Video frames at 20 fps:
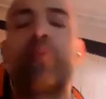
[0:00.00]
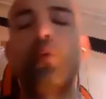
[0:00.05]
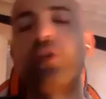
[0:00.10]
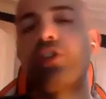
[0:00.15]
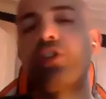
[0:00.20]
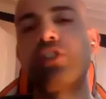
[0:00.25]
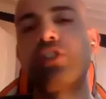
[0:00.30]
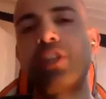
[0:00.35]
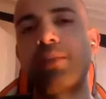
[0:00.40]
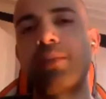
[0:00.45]

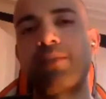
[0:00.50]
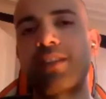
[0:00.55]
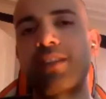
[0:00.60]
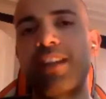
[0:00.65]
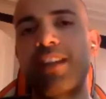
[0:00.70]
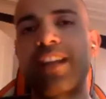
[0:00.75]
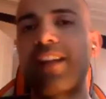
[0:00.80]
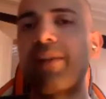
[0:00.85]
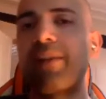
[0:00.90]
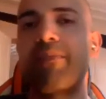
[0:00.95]
chips, like
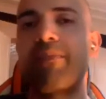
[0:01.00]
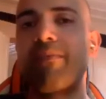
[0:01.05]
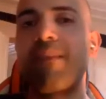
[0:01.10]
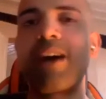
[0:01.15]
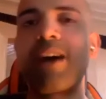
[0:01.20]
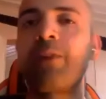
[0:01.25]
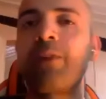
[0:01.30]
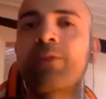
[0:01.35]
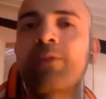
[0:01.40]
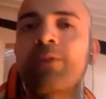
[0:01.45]
a
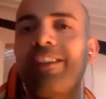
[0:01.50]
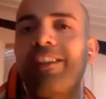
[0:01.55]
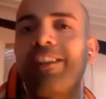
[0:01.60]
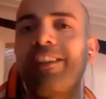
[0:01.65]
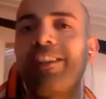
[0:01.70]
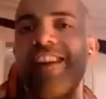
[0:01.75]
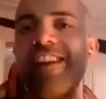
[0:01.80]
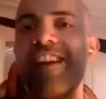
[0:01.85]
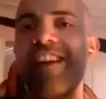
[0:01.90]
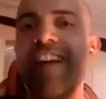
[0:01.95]
mountain.
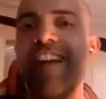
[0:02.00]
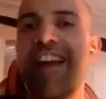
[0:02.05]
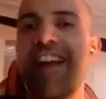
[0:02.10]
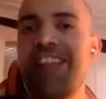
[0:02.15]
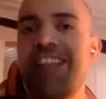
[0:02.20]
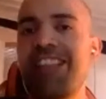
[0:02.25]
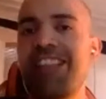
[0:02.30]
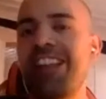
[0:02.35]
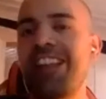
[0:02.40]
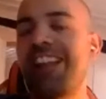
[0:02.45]

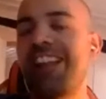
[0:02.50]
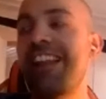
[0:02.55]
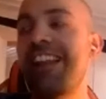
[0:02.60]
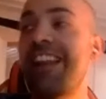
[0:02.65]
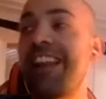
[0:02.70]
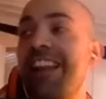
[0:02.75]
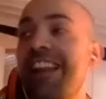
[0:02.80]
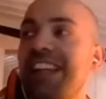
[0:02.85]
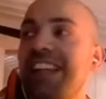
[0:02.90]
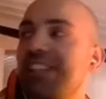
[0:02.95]
And
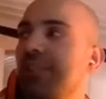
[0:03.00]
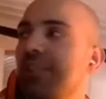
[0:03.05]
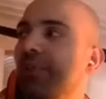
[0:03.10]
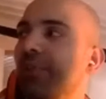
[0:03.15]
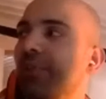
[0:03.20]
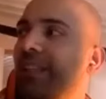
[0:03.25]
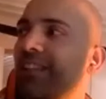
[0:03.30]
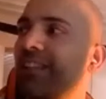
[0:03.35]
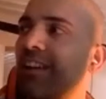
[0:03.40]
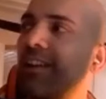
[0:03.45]
then next to
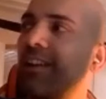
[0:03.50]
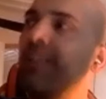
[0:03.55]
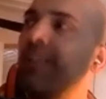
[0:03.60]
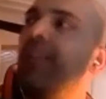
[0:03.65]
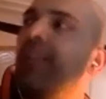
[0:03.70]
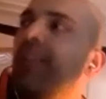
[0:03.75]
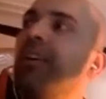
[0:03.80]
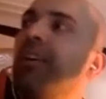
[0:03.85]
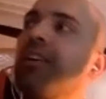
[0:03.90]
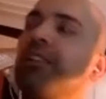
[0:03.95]
it, a
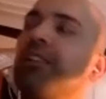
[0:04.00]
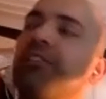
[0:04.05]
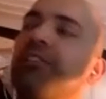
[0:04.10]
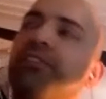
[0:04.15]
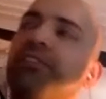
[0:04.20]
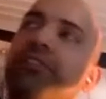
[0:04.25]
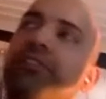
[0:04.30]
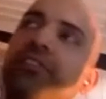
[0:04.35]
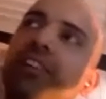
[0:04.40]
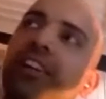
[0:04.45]
lot of
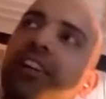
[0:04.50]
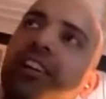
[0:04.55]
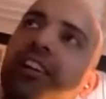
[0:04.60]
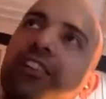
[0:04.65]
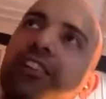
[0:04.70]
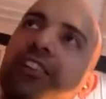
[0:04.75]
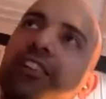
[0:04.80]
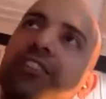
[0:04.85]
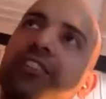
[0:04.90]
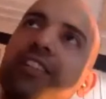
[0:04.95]

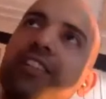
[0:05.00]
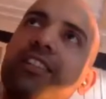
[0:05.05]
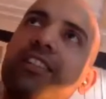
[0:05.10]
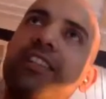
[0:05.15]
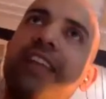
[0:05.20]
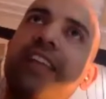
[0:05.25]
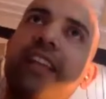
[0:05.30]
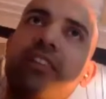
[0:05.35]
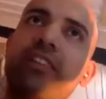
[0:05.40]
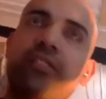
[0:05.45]
just dead
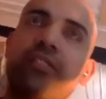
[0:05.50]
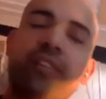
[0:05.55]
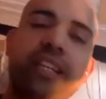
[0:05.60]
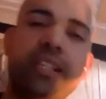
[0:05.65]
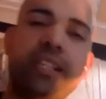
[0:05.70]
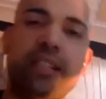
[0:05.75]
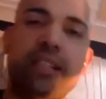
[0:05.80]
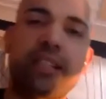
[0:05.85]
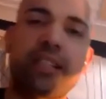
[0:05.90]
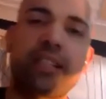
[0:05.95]
trees that
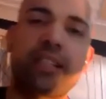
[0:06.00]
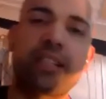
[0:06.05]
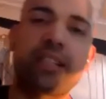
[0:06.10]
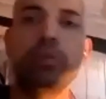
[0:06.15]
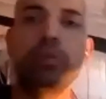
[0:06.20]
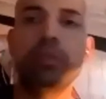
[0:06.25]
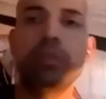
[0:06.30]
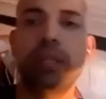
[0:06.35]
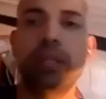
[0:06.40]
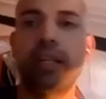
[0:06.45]
have been
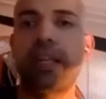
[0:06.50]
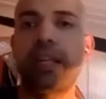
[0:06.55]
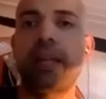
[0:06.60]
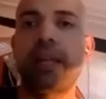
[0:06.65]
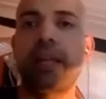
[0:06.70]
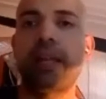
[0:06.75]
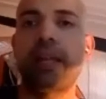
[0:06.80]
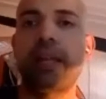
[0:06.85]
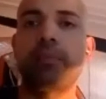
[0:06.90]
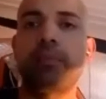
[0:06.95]
pruned and
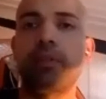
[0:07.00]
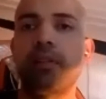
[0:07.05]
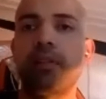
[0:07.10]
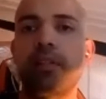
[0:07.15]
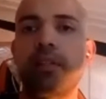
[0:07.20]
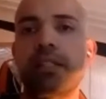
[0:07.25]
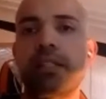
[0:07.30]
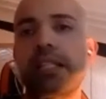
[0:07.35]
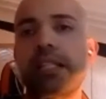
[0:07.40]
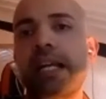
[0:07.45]
kept on the
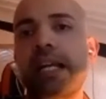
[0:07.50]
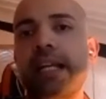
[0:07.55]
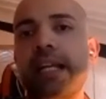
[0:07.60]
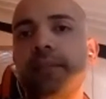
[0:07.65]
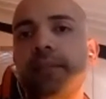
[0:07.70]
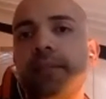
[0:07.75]
side.